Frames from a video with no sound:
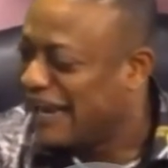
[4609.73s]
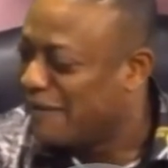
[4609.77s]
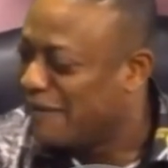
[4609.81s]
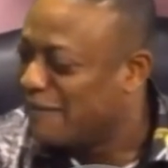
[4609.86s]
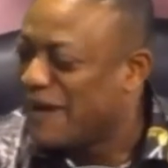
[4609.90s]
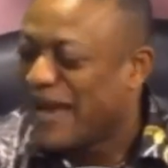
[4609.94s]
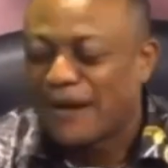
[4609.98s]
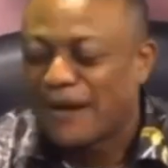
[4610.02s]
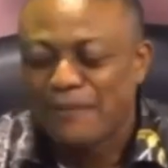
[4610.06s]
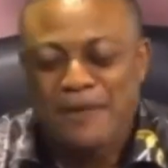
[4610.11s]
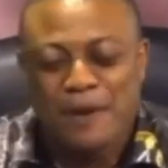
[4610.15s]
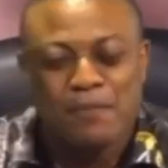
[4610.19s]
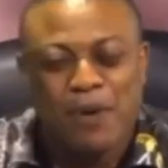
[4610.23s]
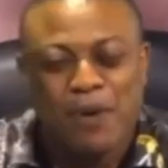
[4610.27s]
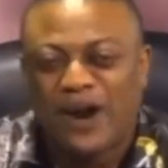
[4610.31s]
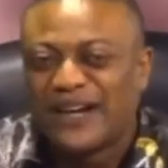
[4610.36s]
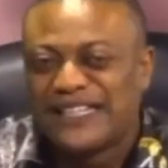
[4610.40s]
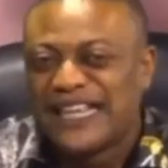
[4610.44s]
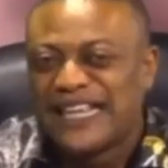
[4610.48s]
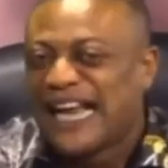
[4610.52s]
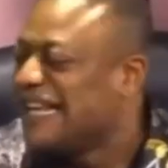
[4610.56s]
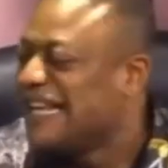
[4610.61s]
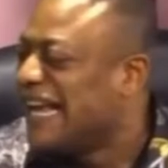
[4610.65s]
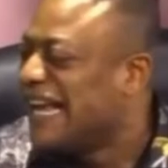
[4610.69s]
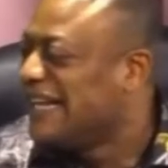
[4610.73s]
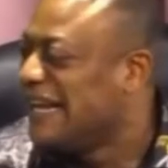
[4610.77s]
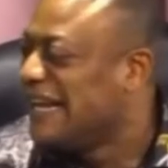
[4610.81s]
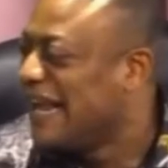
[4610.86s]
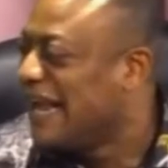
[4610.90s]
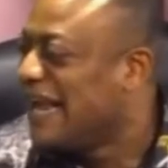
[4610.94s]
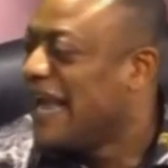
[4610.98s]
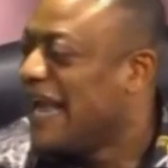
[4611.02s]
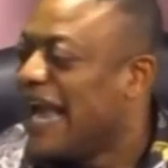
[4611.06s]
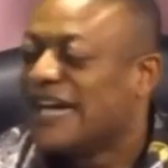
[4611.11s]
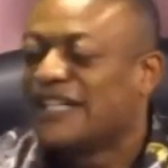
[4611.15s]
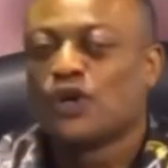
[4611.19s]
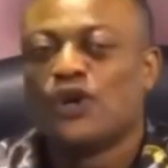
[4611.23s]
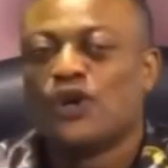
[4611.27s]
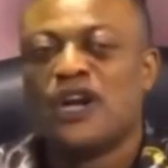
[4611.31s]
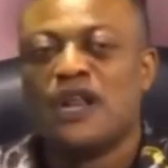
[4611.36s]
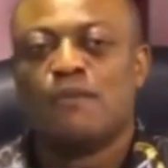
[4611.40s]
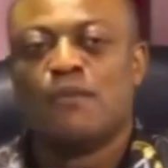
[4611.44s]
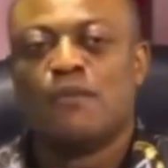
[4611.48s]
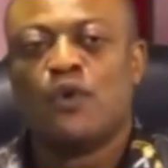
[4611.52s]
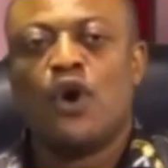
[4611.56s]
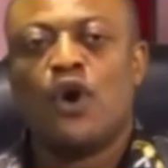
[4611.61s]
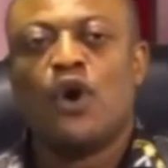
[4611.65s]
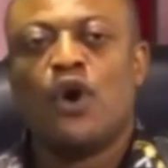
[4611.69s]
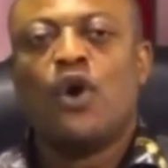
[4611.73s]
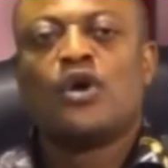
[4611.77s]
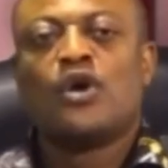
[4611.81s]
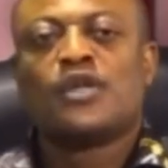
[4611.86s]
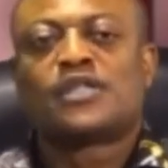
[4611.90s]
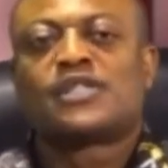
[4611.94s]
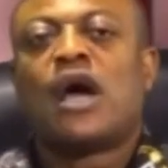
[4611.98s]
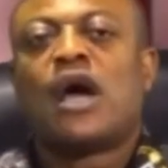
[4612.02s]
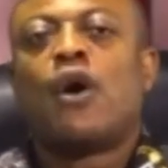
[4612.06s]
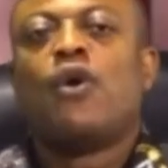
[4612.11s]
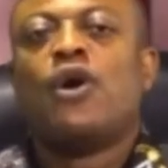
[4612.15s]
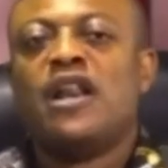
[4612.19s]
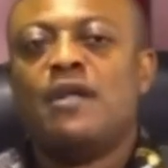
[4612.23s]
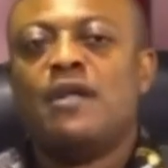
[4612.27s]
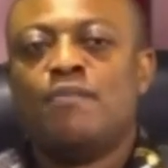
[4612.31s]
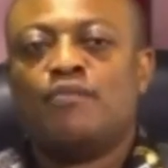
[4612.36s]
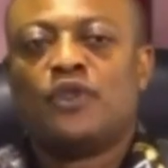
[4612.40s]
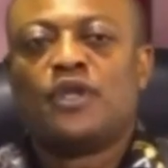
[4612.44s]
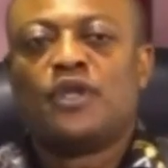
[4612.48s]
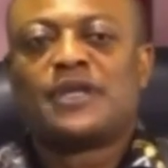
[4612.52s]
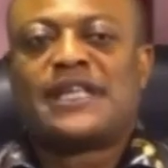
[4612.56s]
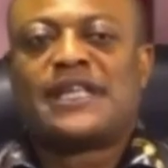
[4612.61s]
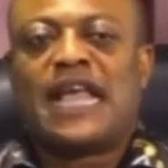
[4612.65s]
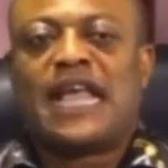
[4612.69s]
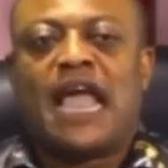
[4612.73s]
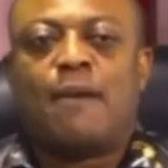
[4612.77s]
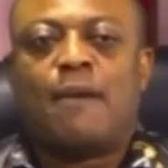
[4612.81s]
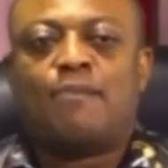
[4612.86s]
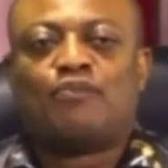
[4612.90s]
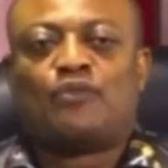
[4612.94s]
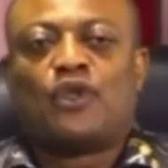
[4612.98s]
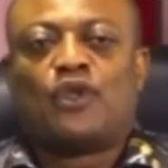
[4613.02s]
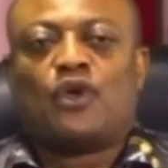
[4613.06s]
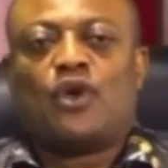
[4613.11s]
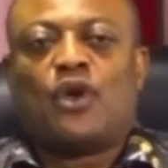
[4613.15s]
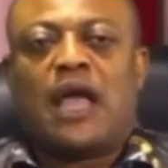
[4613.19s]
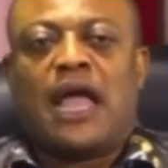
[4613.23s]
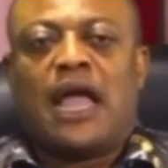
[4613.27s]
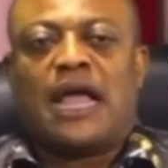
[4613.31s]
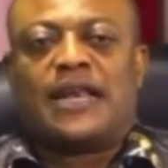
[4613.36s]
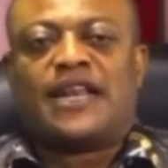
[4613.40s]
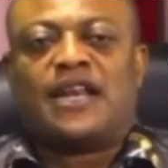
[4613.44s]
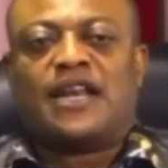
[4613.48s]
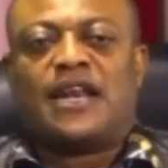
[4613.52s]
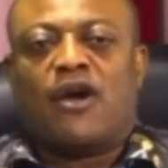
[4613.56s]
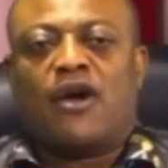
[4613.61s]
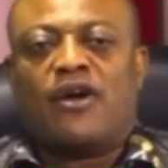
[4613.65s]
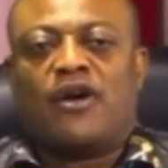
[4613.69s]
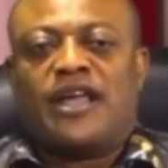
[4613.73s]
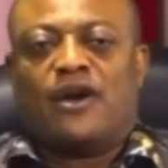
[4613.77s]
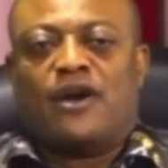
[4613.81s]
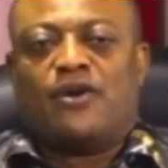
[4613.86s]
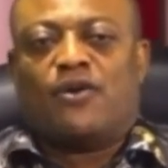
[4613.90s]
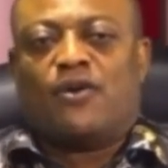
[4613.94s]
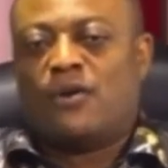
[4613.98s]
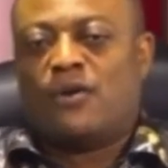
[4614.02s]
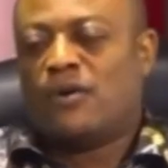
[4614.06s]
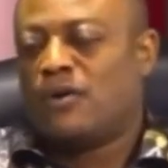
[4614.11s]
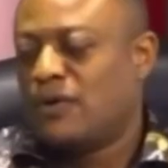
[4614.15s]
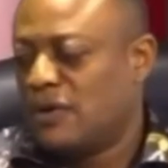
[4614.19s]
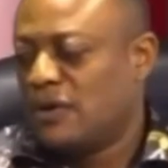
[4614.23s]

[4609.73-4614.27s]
Make me body any year. And you him, say, with him, sir. I did not hear no.